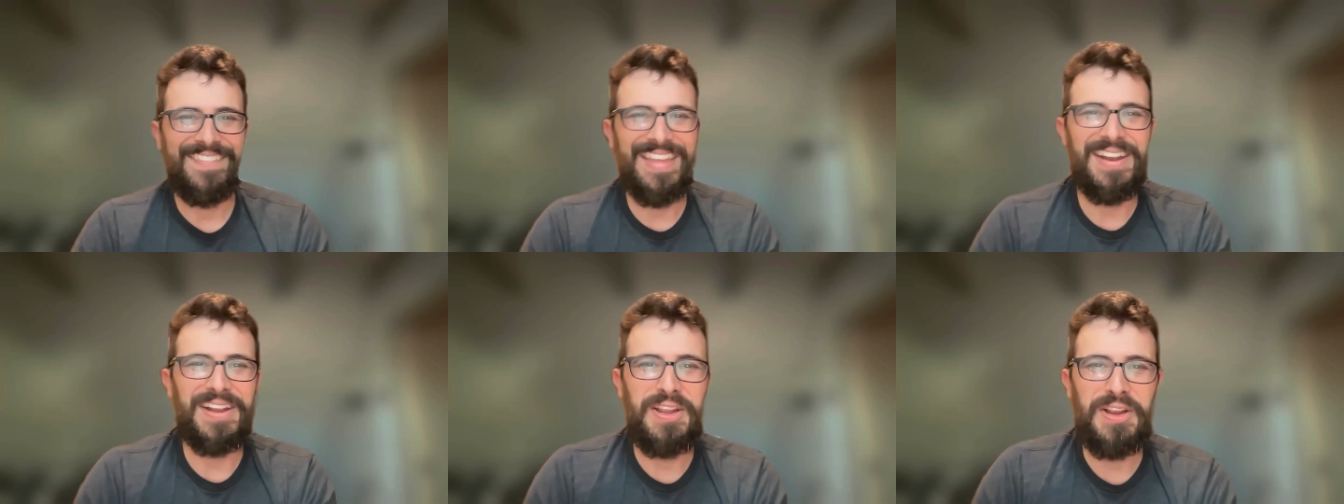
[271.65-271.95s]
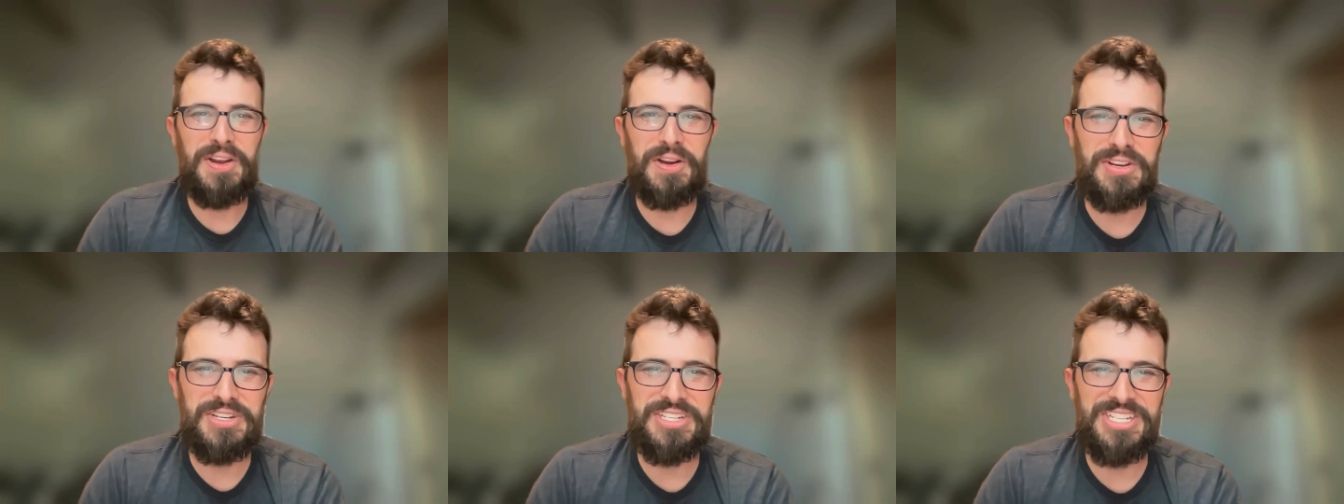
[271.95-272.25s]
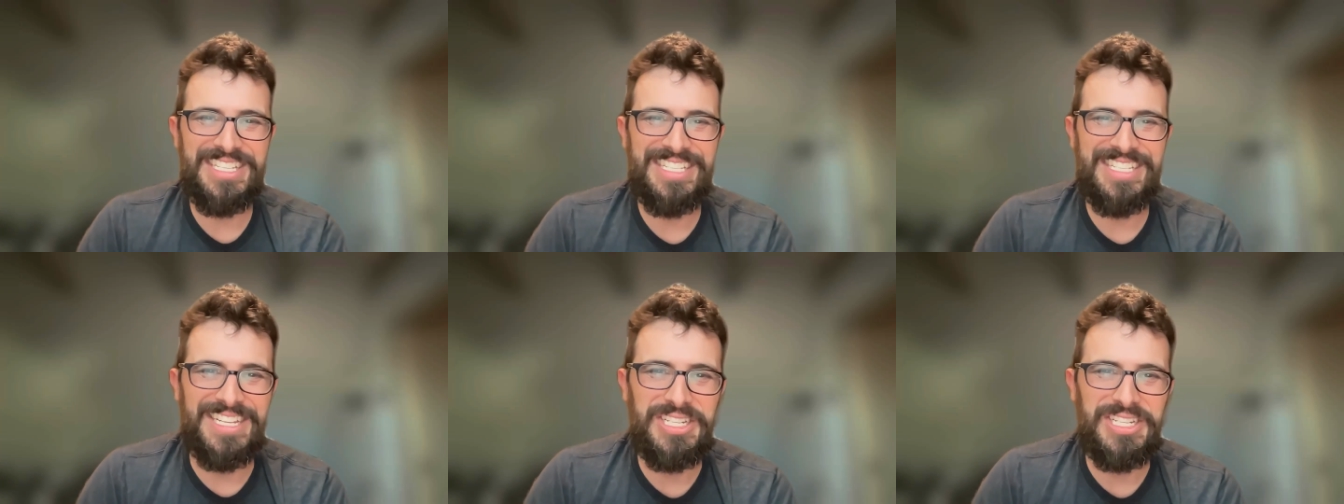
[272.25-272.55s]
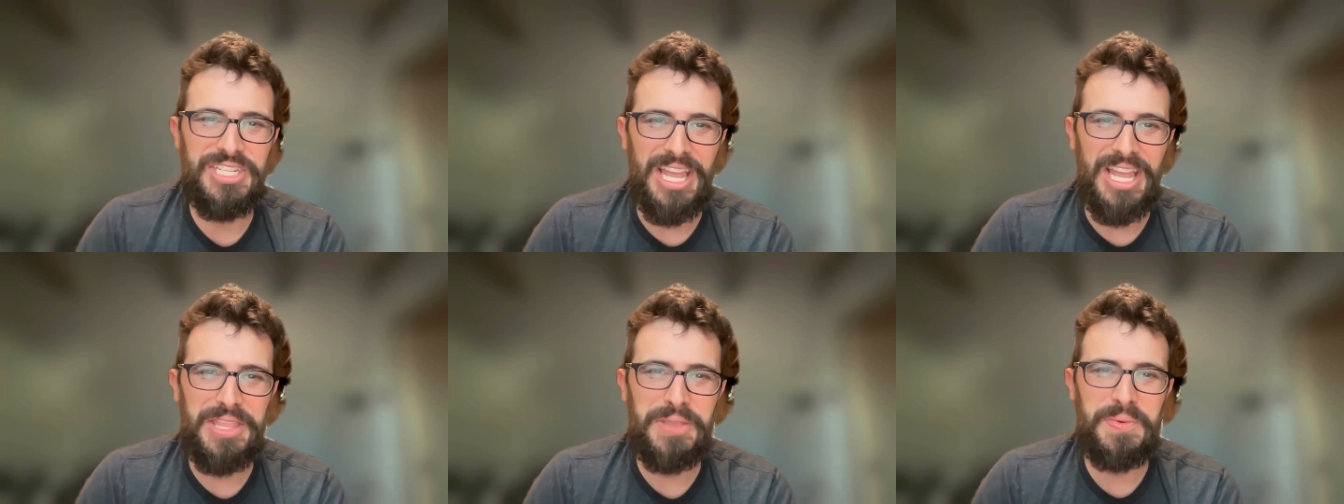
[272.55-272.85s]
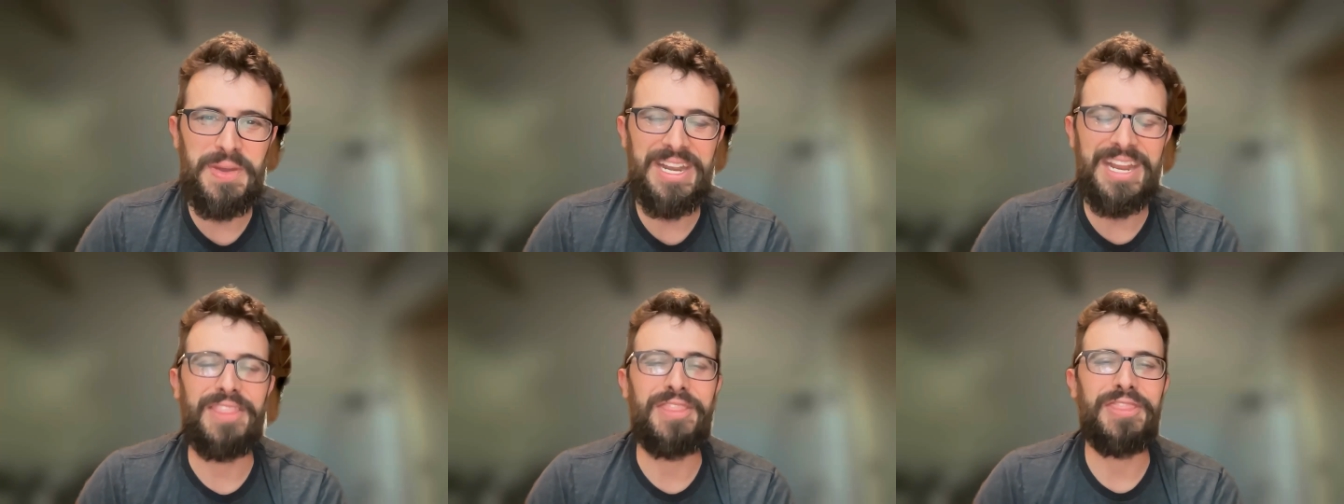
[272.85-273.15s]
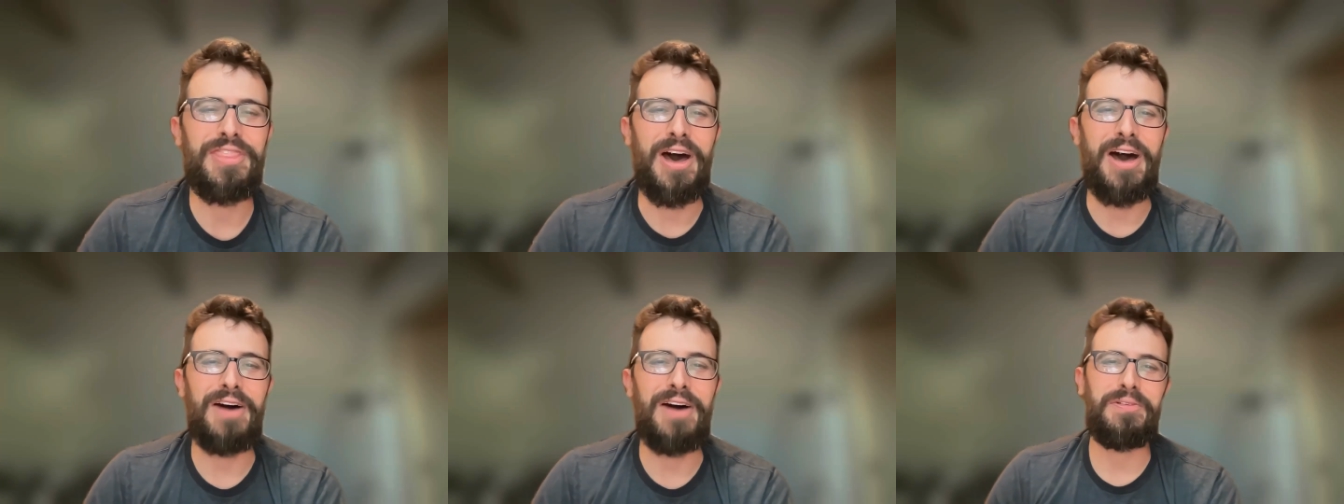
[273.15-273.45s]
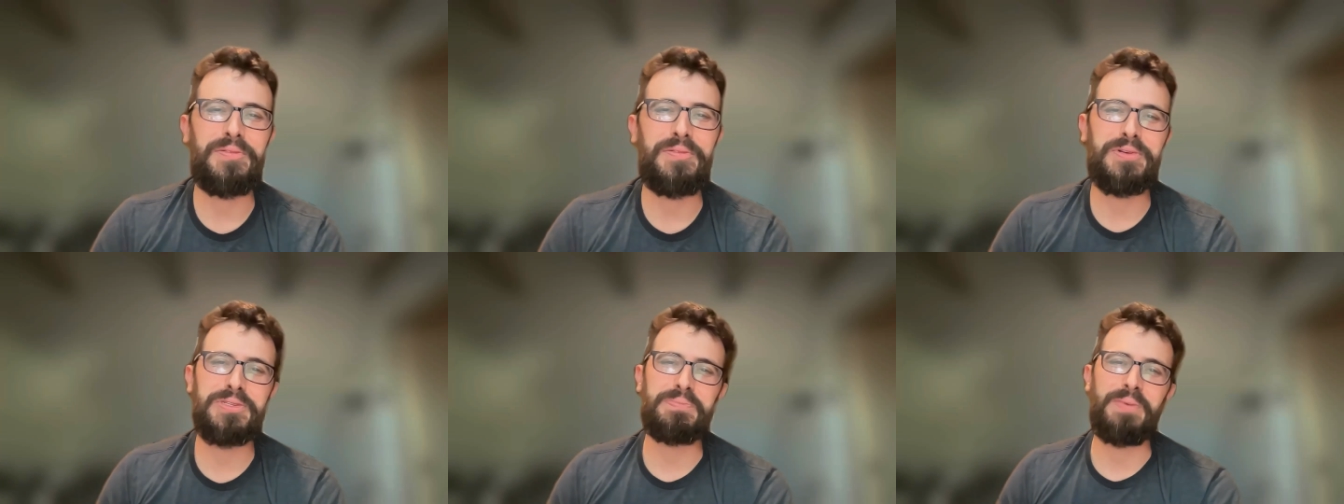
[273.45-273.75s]
that encourages genuine and
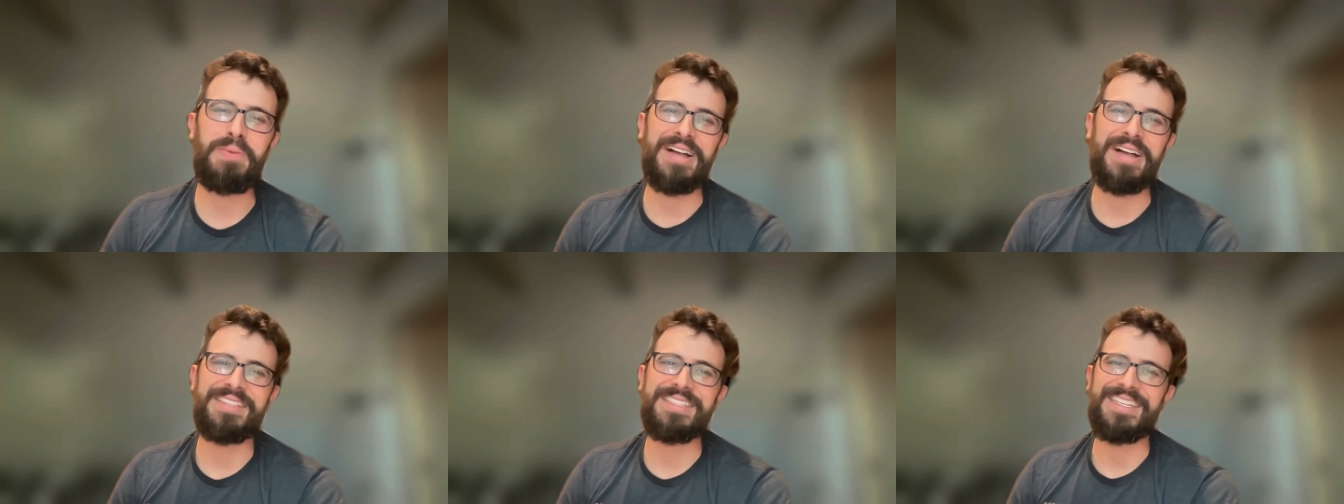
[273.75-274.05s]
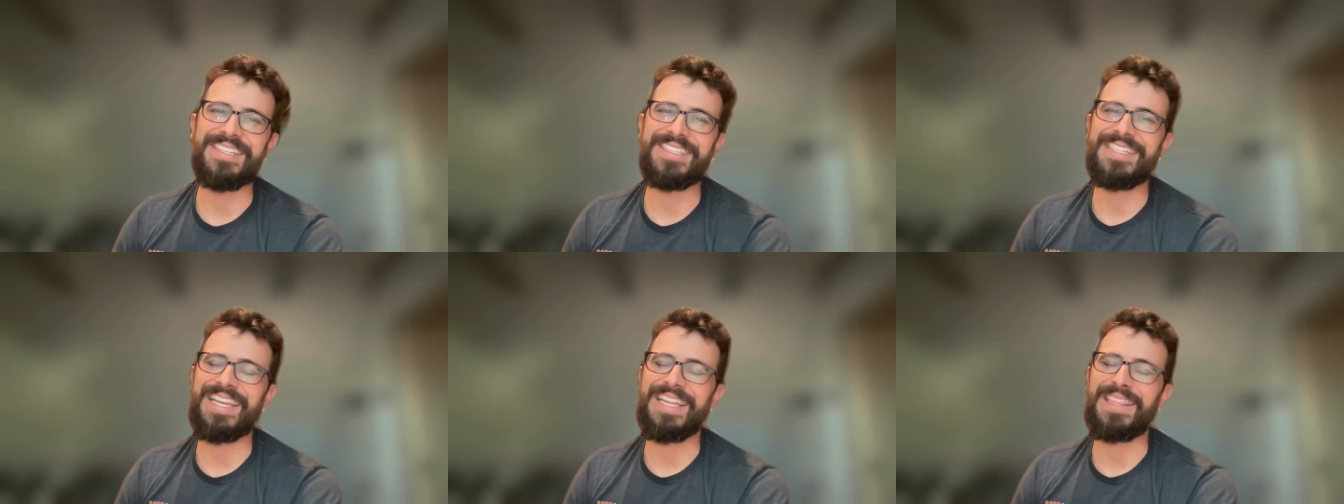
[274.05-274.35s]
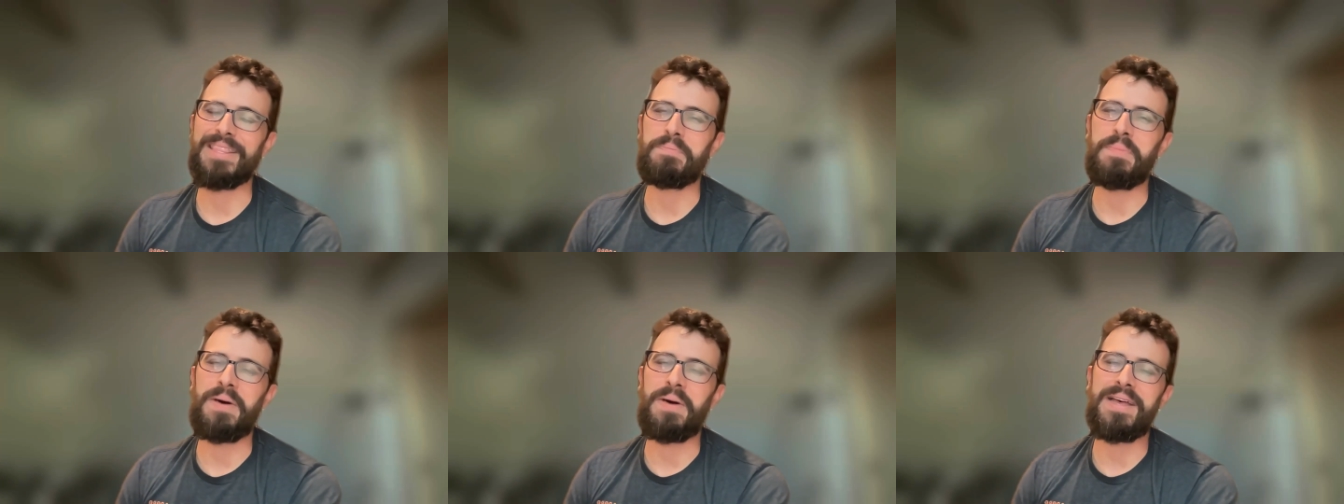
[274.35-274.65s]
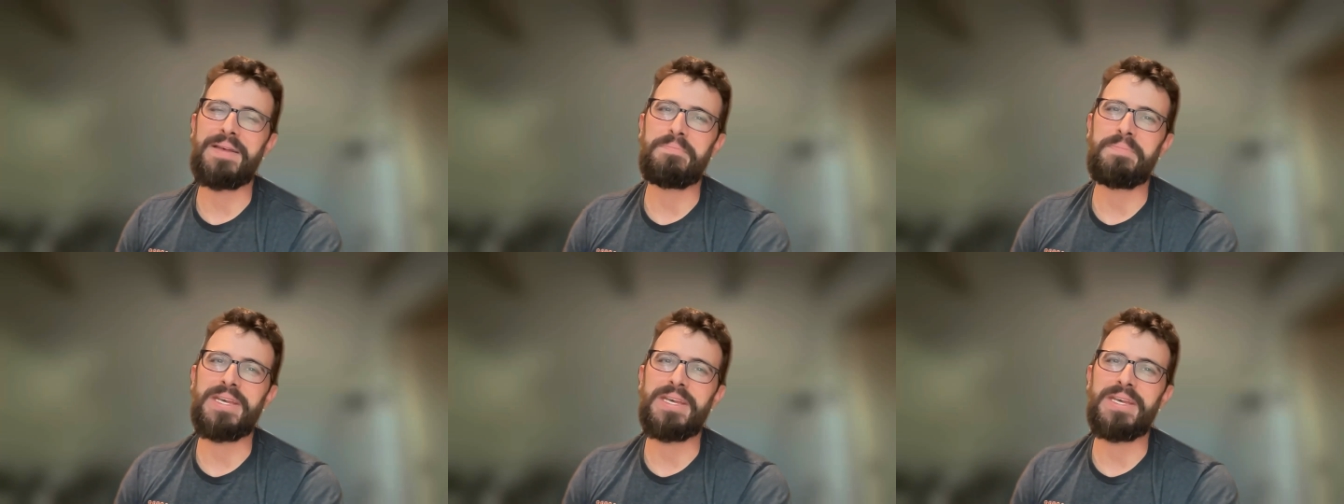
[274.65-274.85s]
thoughtful responses to get the